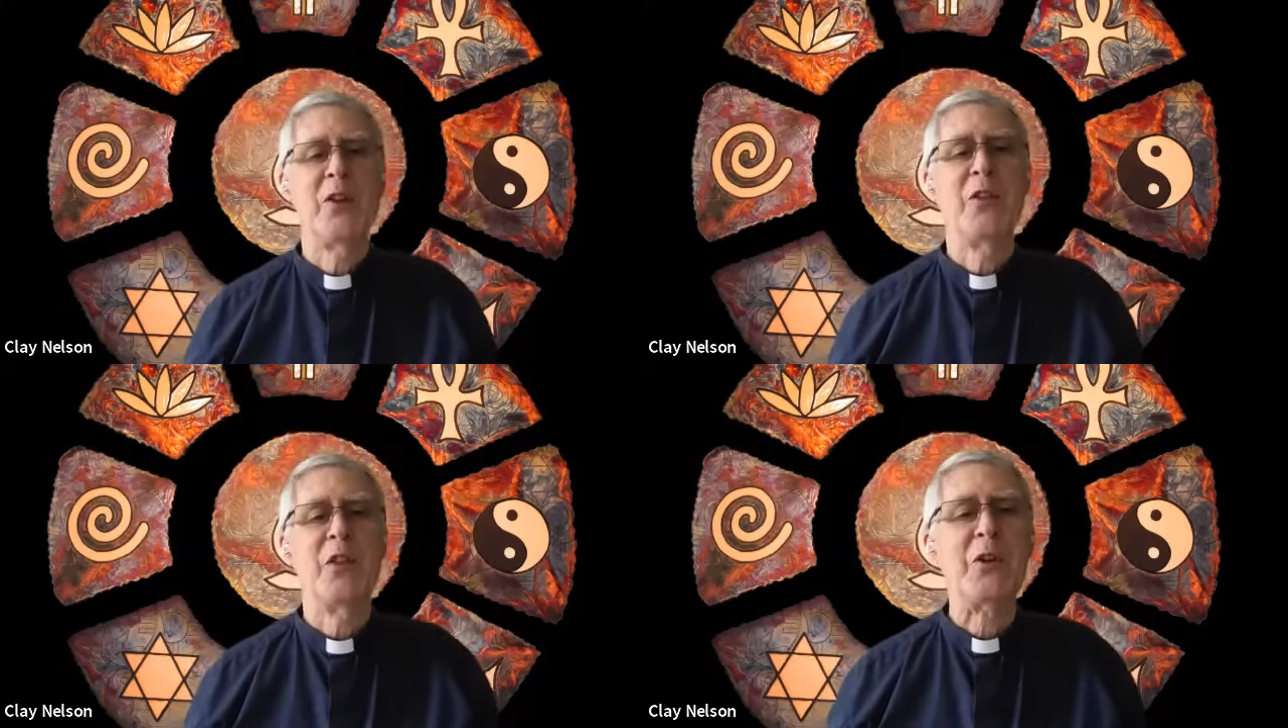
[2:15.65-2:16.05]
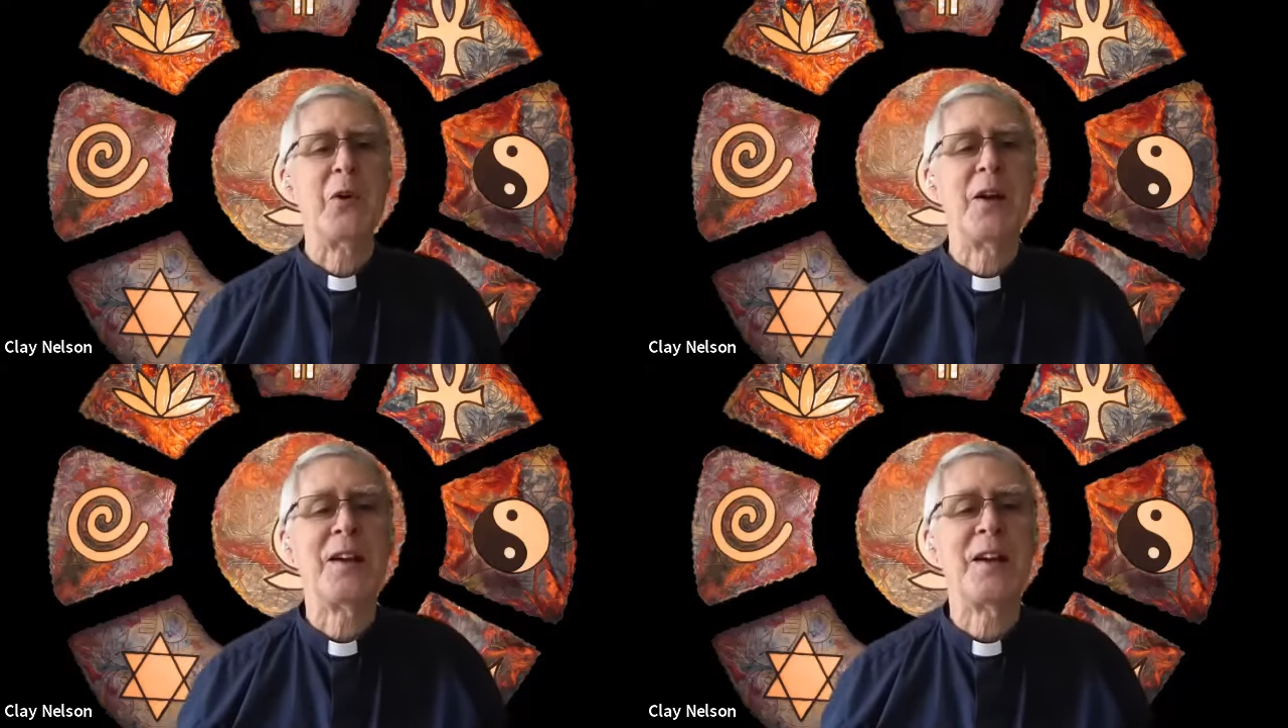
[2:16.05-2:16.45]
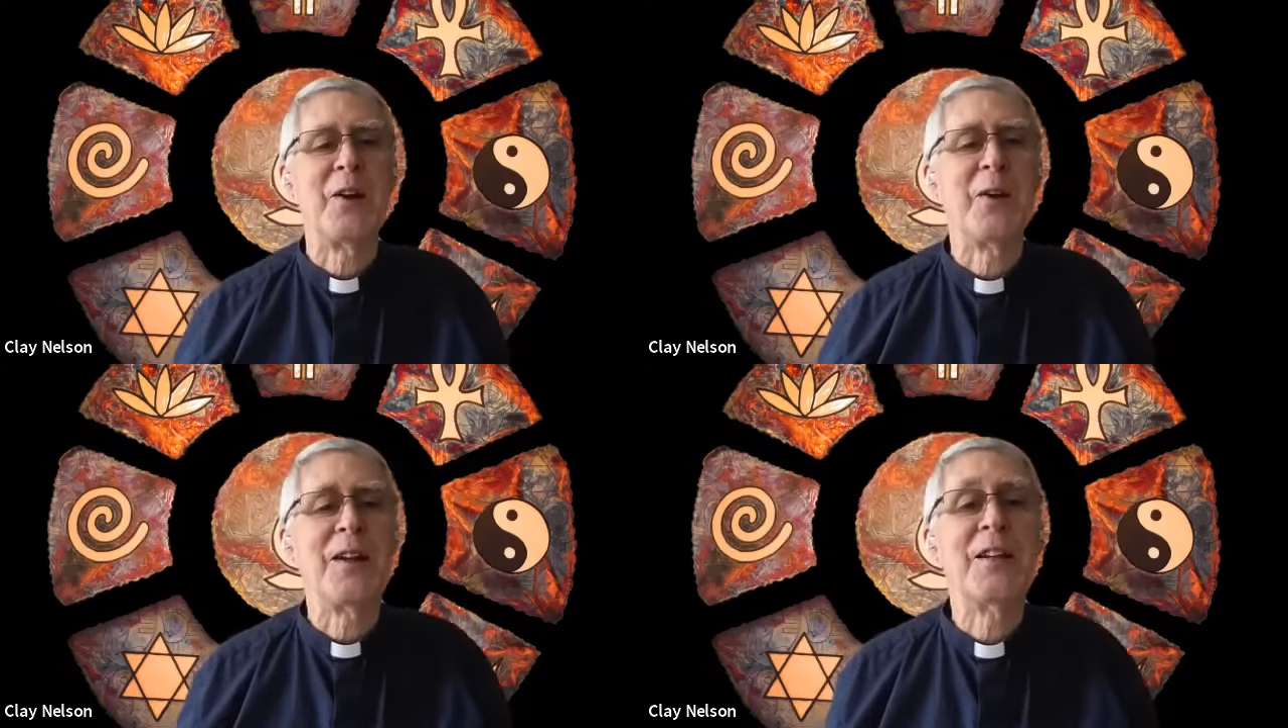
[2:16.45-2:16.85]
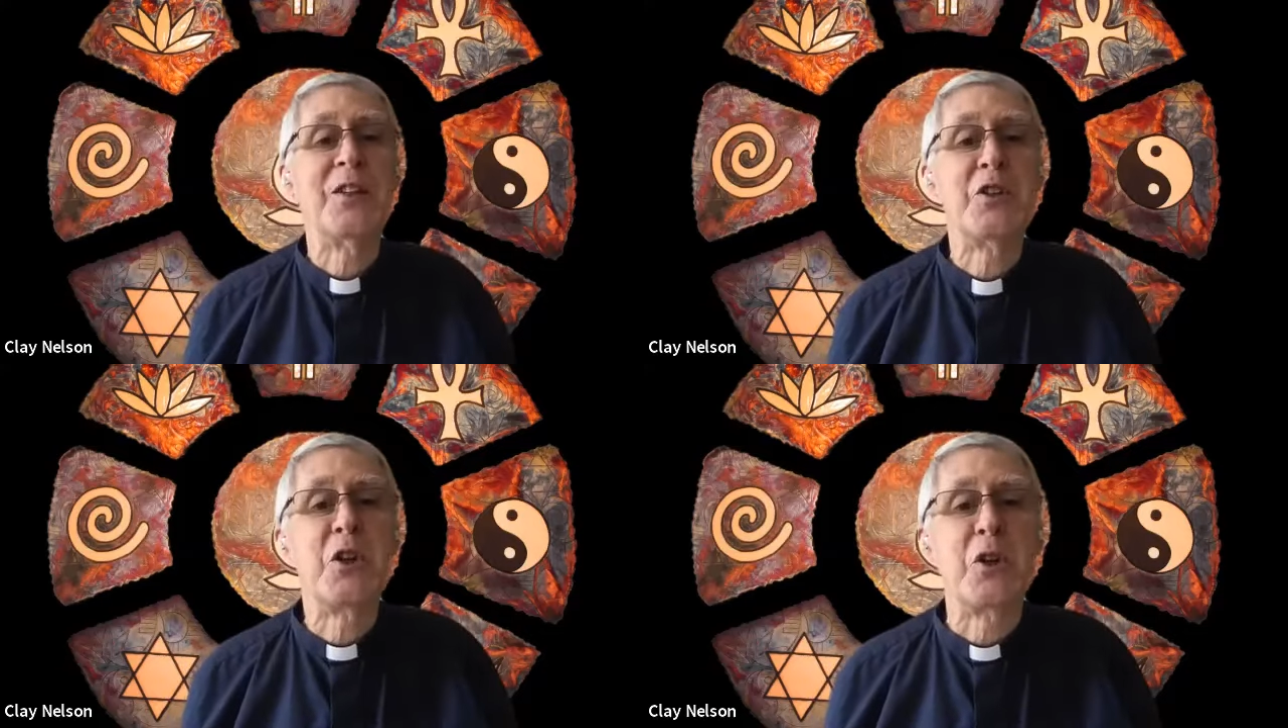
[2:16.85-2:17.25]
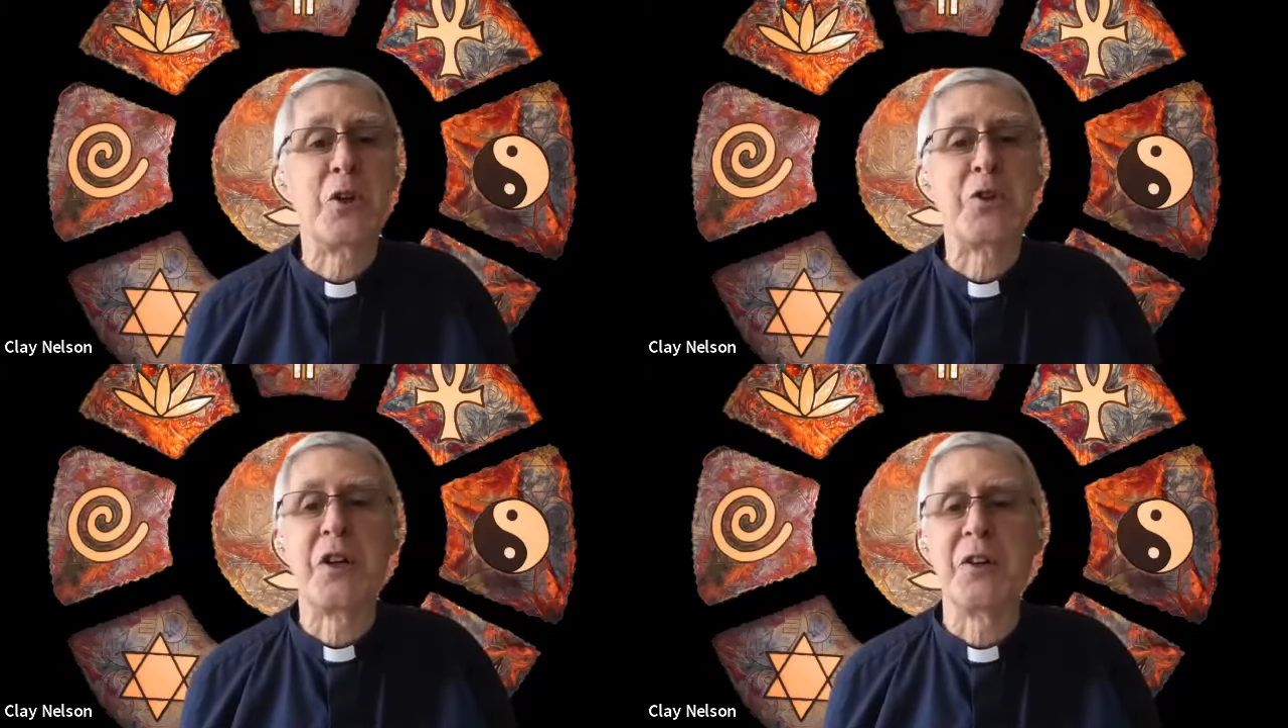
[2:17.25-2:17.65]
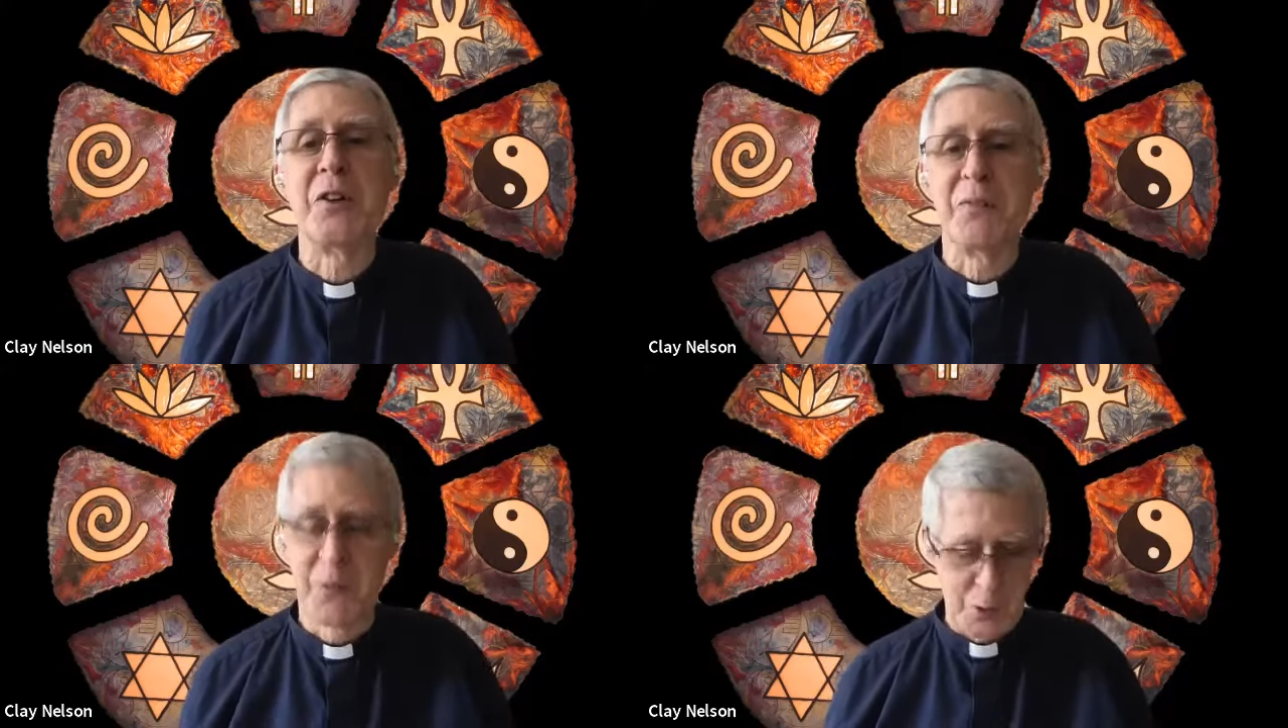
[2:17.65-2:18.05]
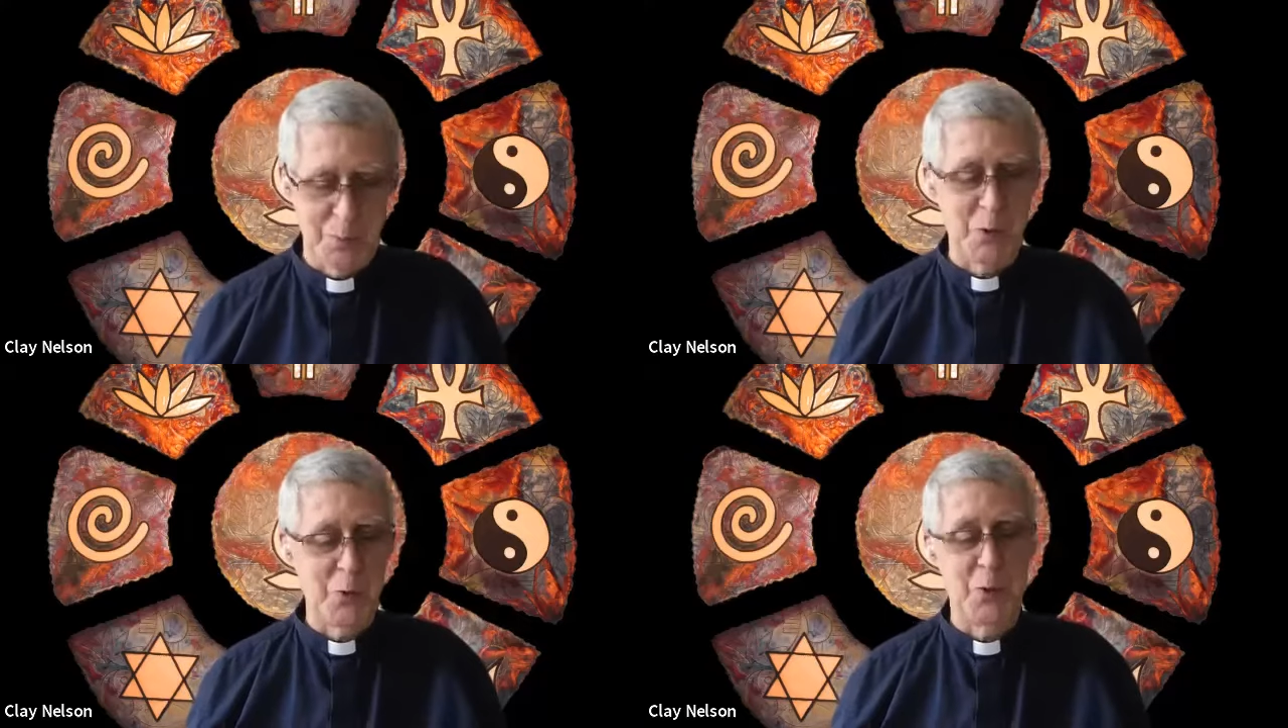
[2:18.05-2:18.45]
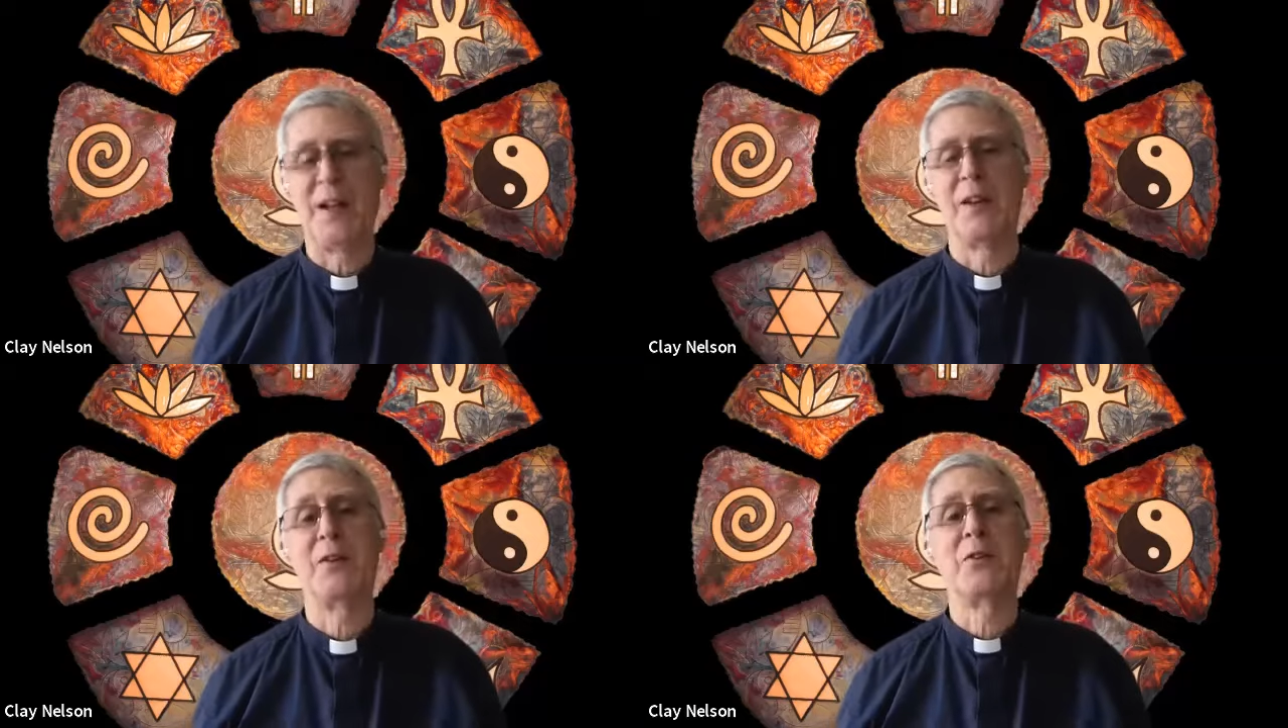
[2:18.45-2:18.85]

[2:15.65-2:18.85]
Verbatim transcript: the Unitarian Church in a formal way.